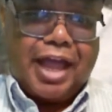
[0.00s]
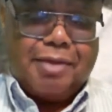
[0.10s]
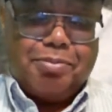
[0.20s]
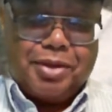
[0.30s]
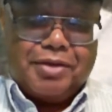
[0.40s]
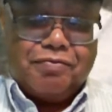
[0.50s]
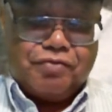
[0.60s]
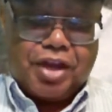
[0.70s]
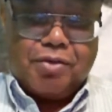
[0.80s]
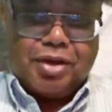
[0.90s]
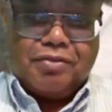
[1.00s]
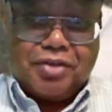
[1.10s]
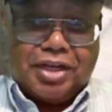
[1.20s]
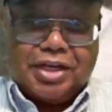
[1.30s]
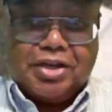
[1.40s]
and type in
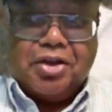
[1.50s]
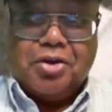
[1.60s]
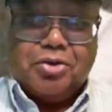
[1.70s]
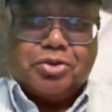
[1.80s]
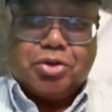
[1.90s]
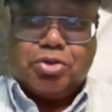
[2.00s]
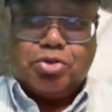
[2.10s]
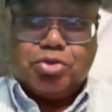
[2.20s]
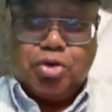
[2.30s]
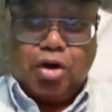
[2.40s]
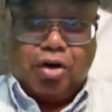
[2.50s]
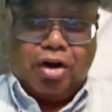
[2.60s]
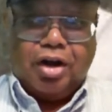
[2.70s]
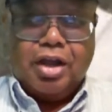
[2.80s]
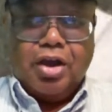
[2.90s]
fairy videos
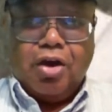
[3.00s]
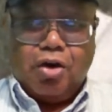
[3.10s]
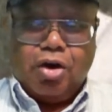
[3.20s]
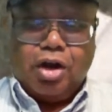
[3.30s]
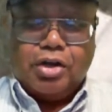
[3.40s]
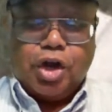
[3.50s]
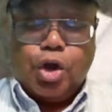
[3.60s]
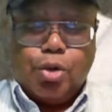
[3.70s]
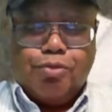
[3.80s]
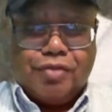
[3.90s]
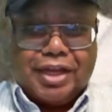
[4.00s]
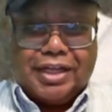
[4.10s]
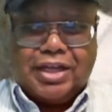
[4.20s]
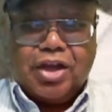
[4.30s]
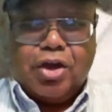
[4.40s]
or
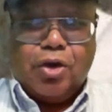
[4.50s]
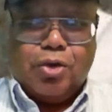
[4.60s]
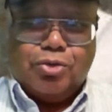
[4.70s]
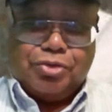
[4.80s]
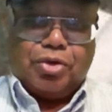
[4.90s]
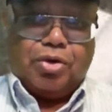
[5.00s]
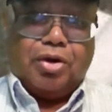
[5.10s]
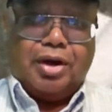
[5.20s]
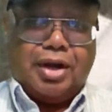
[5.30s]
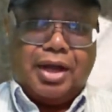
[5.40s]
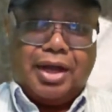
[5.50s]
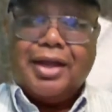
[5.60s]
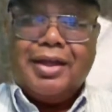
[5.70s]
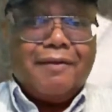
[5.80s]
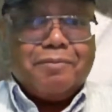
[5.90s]
gnome videos or
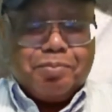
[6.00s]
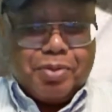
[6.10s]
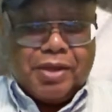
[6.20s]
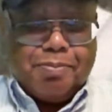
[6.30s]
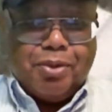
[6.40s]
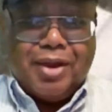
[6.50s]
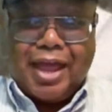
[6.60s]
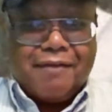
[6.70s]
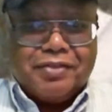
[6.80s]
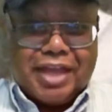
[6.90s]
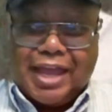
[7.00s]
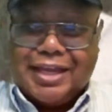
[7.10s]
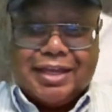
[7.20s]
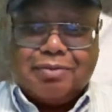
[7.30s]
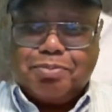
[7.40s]
people
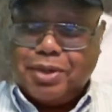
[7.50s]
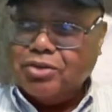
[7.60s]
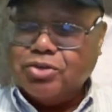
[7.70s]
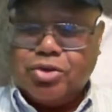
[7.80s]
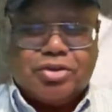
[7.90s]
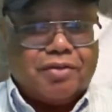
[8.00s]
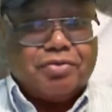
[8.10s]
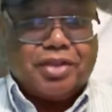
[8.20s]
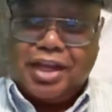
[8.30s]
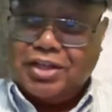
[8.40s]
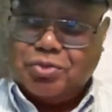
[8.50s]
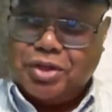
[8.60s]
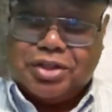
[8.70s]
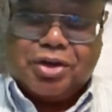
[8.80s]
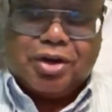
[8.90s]
have taken pictures of
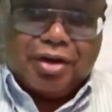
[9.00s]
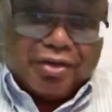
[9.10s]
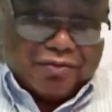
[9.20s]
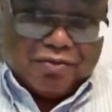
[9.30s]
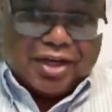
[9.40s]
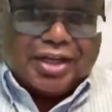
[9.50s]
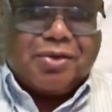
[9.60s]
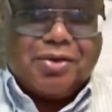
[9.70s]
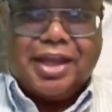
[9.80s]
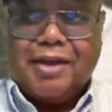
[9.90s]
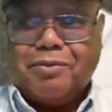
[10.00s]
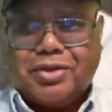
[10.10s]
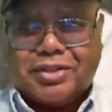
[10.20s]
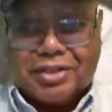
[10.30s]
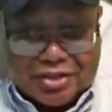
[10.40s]
things with their video
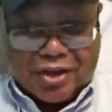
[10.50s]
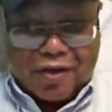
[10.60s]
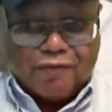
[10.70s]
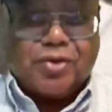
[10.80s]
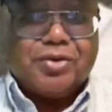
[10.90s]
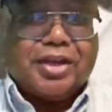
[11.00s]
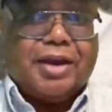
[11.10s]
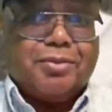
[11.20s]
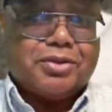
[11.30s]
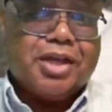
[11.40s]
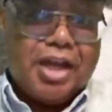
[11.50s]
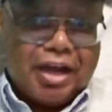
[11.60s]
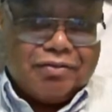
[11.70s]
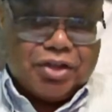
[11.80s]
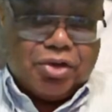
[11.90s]
cameras and cell phone cameras
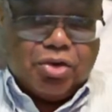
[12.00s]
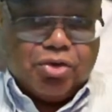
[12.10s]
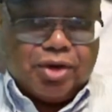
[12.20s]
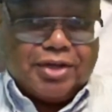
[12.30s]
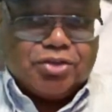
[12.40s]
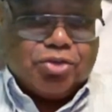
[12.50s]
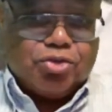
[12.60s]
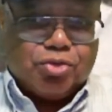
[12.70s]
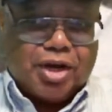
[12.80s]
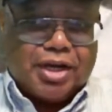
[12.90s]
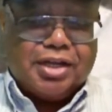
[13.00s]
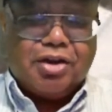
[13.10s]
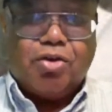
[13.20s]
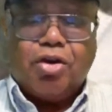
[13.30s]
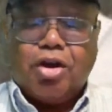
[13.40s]
of little creatures
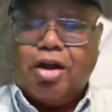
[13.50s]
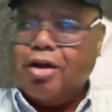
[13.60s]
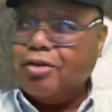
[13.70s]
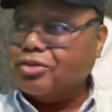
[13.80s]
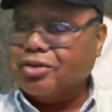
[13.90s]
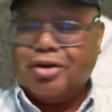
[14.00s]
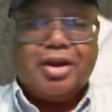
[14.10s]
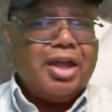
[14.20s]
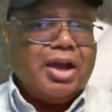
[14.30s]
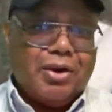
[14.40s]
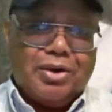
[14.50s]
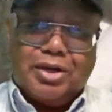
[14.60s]
running across or